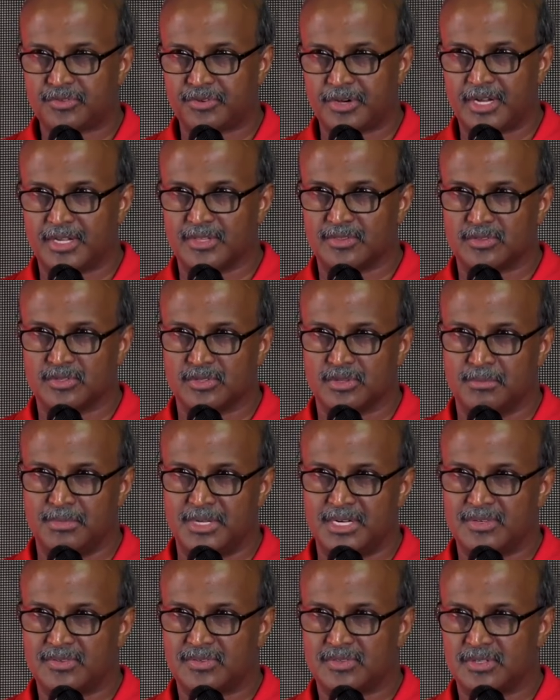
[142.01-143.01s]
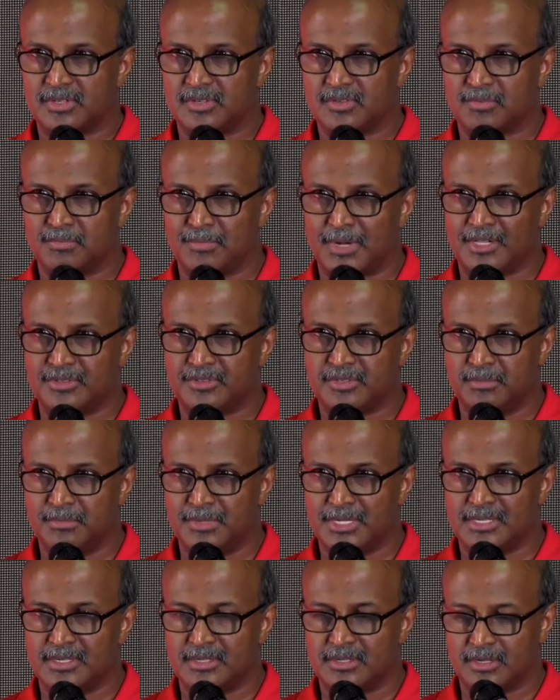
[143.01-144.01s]
threat to the minister's
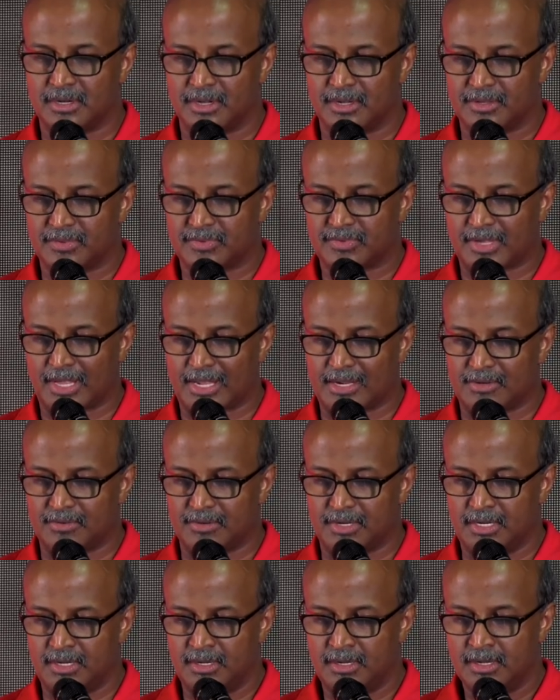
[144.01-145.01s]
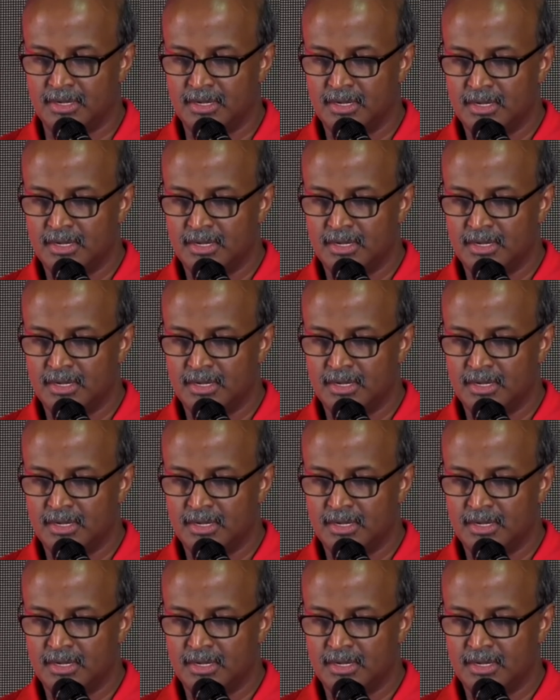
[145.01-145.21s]
multi-million dollar salary,